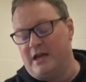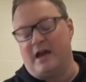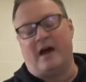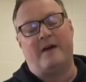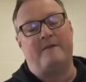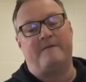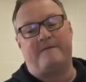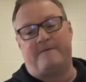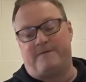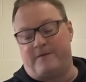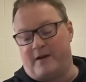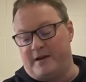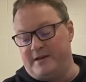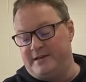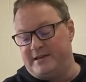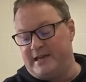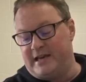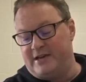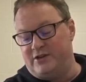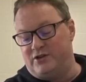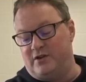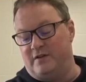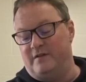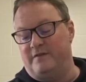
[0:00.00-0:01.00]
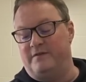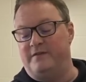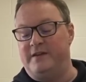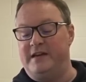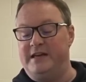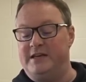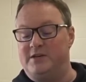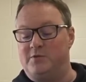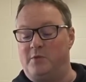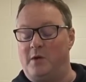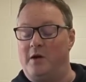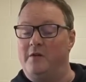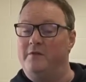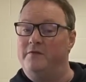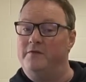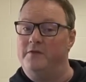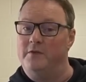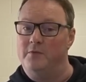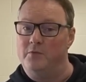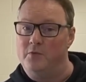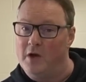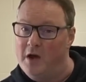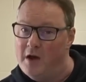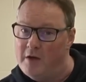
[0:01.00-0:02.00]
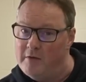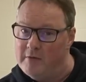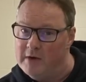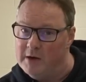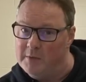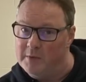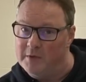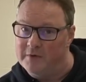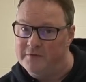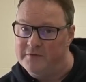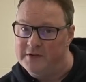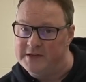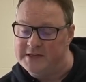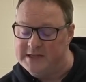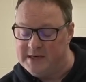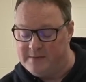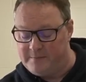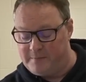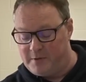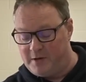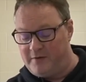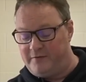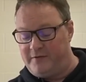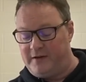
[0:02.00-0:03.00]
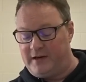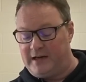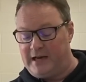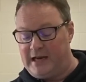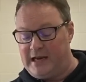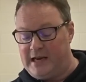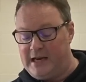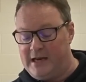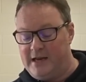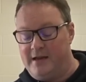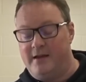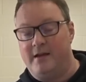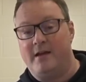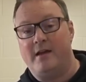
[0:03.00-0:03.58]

a front-engined V12 Ferrari would fit in perfectly.